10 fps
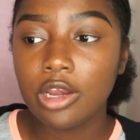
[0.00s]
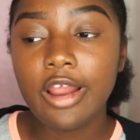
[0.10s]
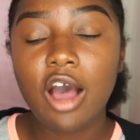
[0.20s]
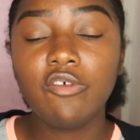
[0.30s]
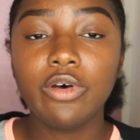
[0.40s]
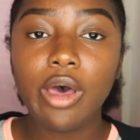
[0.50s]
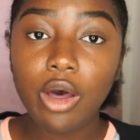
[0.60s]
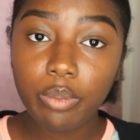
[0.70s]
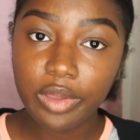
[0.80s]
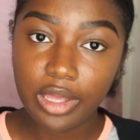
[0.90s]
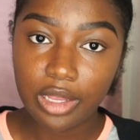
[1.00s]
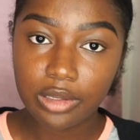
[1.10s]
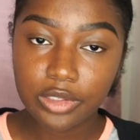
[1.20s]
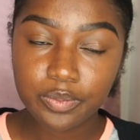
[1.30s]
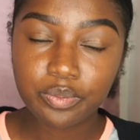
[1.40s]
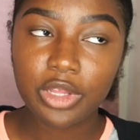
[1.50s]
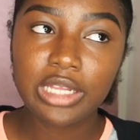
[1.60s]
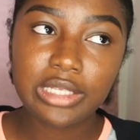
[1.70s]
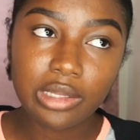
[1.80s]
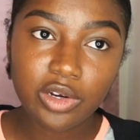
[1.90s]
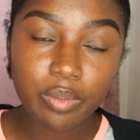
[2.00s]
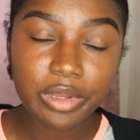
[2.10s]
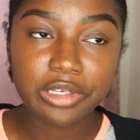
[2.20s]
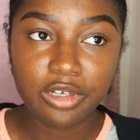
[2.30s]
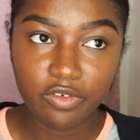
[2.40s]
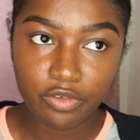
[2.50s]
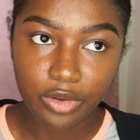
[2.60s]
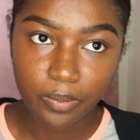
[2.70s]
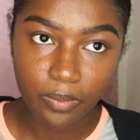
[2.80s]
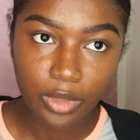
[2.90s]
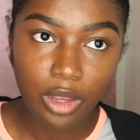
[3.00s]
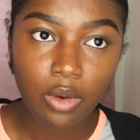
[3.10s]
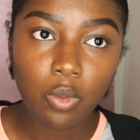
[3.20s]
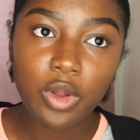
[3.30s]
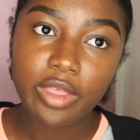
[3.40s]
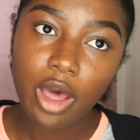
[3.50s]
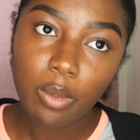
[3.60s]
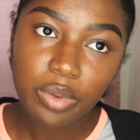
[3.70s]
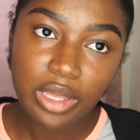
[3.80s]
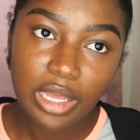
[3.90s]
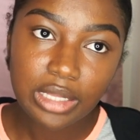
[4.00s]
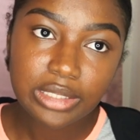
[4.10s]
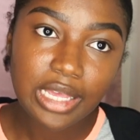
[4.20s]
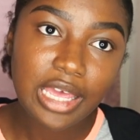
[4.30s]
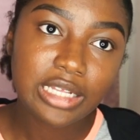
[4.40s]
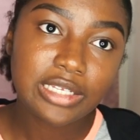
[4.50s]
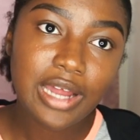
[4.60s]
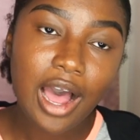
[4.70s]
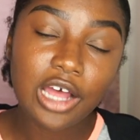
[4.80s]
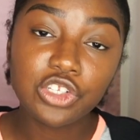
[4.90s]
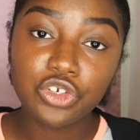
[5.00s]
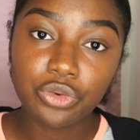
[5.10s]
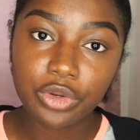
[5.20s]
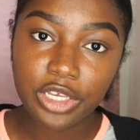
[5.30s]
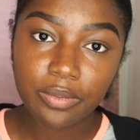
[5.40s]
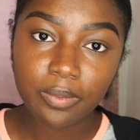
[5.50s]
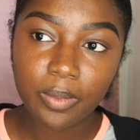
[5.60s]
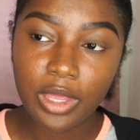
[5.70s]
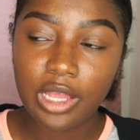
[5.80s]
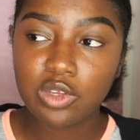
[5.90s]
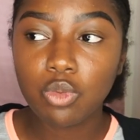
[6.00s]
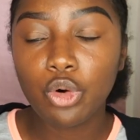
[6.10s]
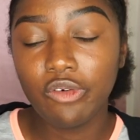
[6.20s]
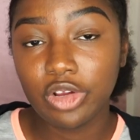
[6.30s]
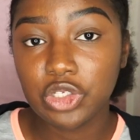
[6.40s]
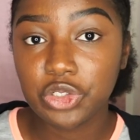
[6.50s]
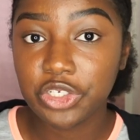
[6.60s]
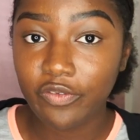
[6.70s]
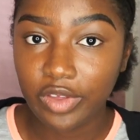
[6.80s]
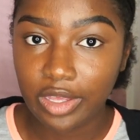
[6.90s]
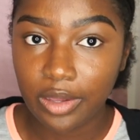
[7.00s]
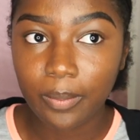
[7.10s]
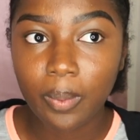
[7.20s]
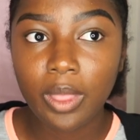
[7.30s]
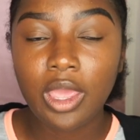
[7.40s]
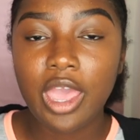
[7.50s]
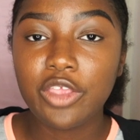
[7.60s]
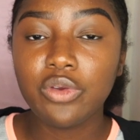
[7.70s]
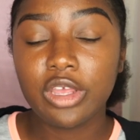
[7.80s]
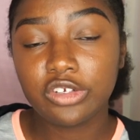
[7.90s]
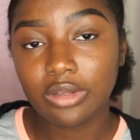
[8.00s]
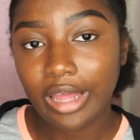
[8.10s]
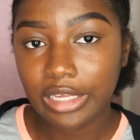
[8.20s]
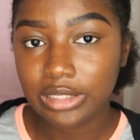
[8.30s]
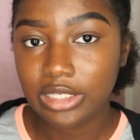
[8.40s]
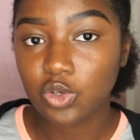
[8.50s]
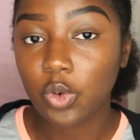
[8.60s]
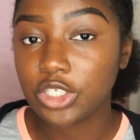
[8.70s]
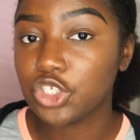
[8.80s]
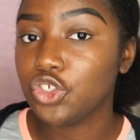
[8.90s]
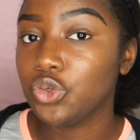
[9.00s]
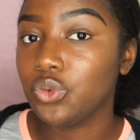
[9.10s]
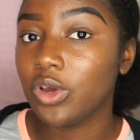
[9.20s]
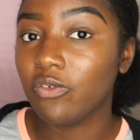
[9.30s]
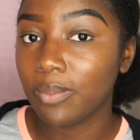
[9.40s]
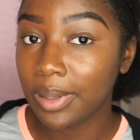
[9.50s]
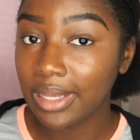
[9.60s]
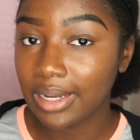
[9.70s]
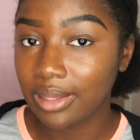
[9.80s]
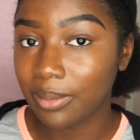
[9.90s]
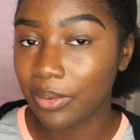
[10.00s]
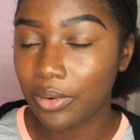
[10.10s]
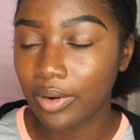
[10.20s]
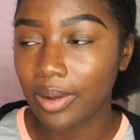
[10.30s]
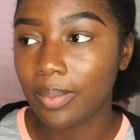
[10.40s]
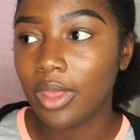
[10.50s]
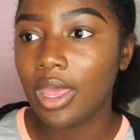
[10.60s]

Now for LPNs, it's a little bit different. With LPNs, it's not a degree, it's more of a certificate and you get your license once you completed the program.